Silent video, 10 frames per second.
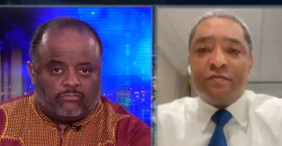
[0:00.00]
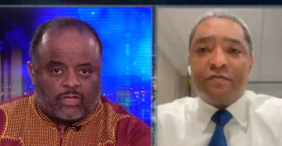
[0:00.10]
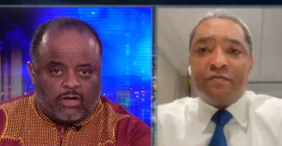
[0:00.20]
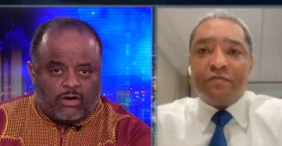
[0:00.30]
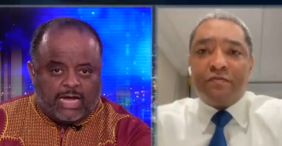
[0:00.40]

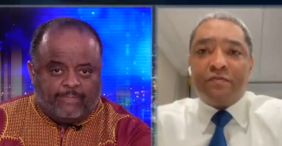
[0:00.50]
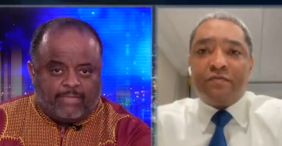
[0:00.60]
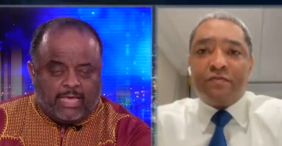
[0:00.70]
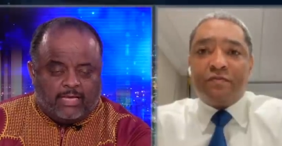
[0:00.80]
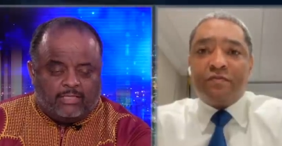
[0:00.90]
Speaker 1: All right.
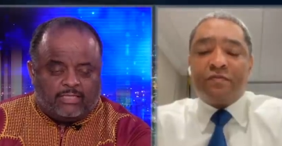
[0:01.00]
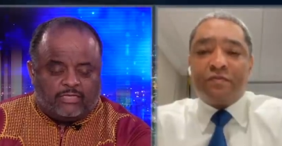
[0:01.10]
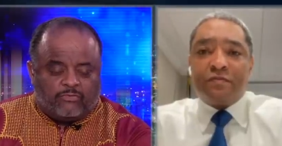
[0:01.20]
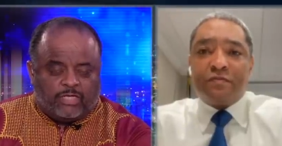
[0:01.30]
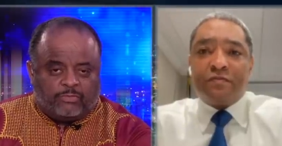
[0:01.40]

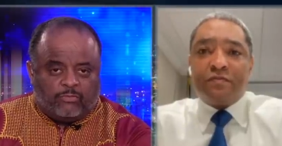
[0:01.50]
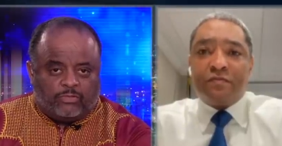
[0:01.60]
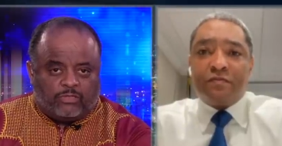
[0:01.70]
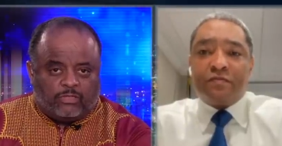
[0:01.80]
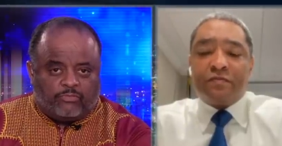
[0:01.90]
Cedric Richmond, we
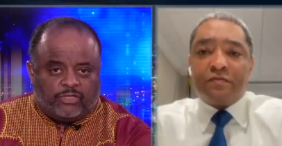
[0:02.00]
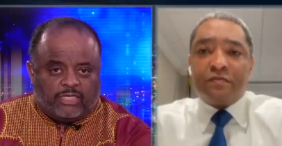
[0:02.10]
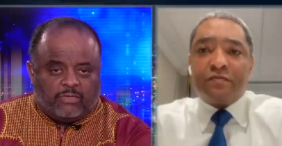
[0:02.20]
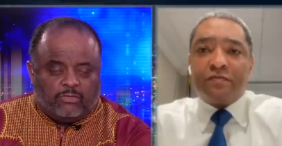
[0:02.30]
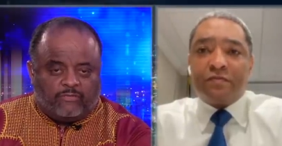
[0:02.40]
certainly
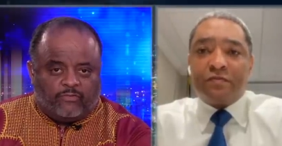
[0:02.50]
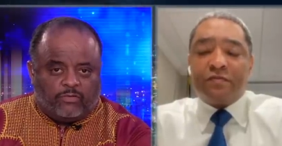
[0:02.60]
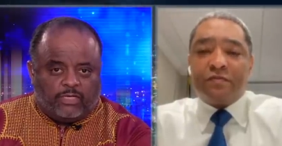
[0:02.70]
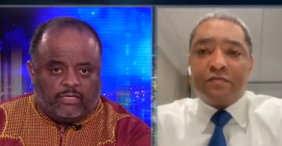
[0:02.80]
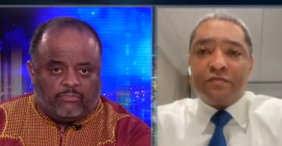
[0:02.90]
appreciate it. We look
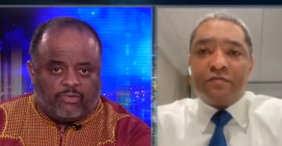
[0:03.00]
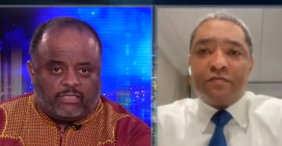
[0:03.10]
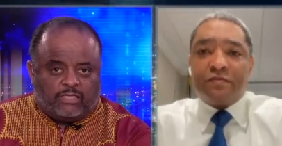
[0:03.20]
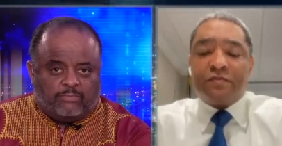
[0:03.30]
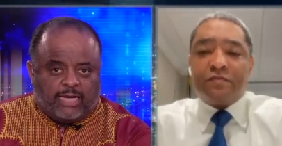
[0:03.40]
forward to hearing
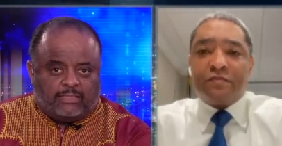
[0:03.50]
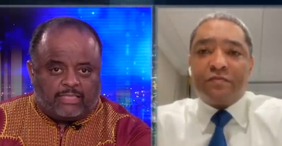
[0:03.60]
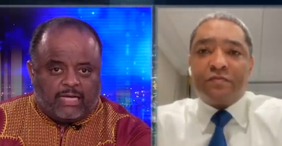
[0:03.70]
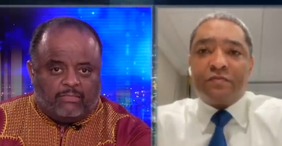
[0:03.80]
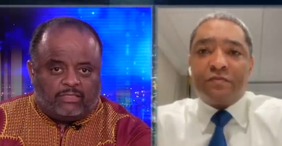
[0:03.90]
President Biden's
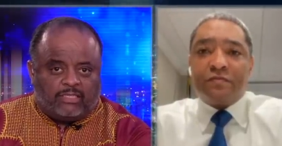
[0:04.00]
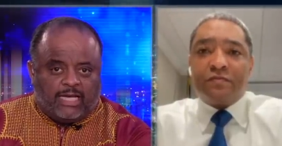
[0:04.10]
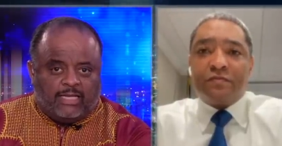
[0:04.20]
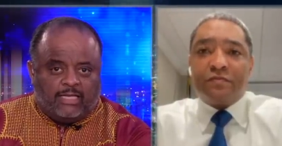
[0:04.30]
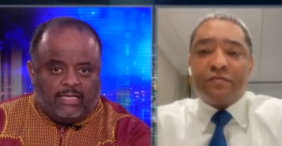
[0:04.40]
comments
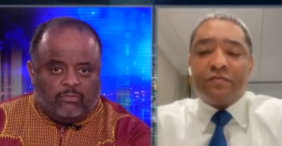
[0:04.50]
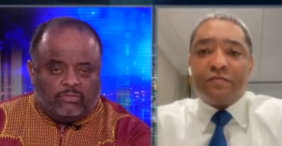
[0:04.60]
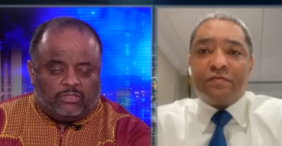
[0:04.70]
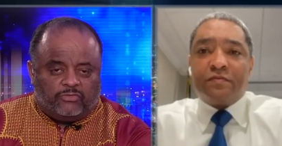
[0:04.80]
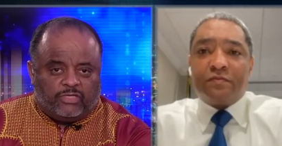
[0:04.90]
tonight
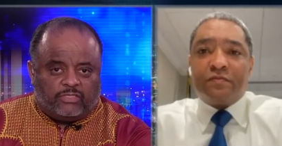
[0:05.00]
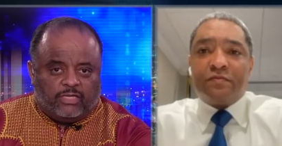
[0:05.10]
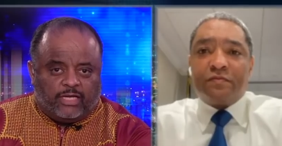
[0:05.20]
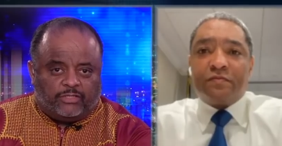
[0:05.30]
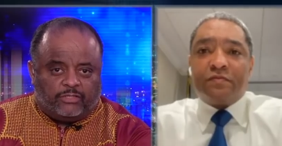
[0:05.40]
with his address to the
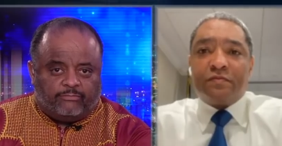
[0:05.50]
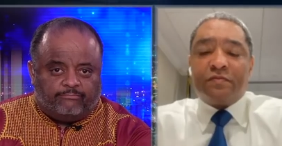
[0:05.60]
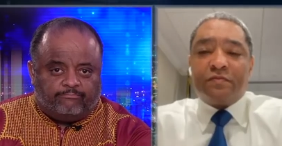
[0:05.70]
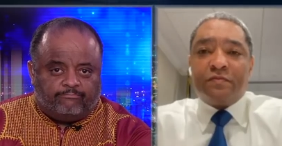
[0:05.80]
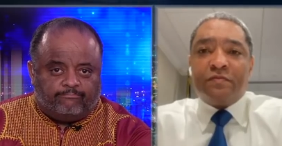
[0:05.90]
nation.
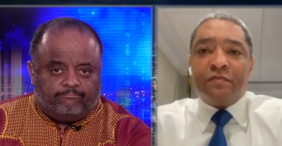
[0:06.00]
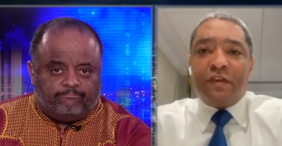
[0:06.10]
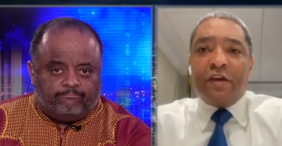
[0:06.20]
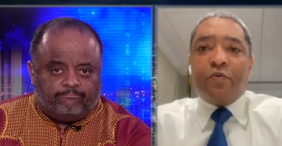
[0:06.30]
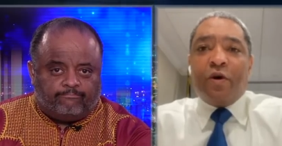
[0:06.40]

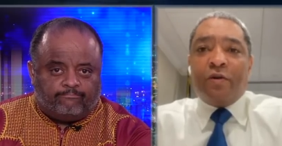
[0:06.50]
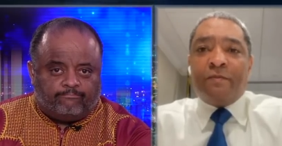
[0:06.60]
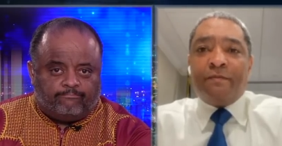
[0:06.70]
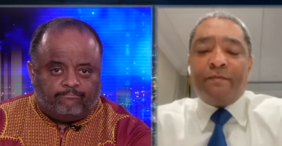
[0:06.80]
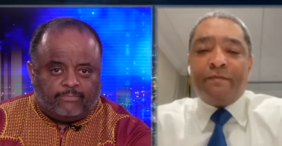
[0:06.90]
Speaker 2: Thank you,
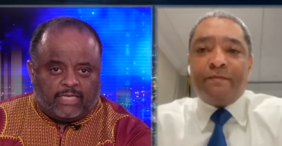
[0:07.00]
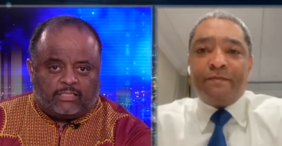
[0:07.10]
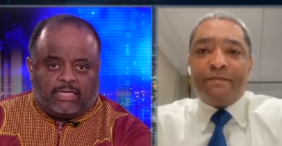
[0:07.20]
Roland.
Speaker 1: Thanks a